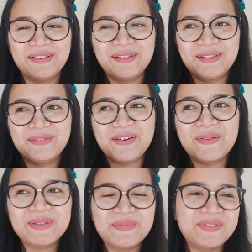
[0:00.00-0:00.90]
the
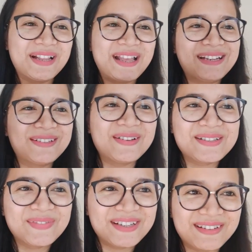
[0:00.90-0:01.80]
pharmacy people had
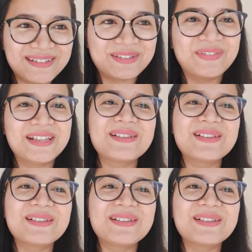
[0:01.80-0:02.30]
lost my resume.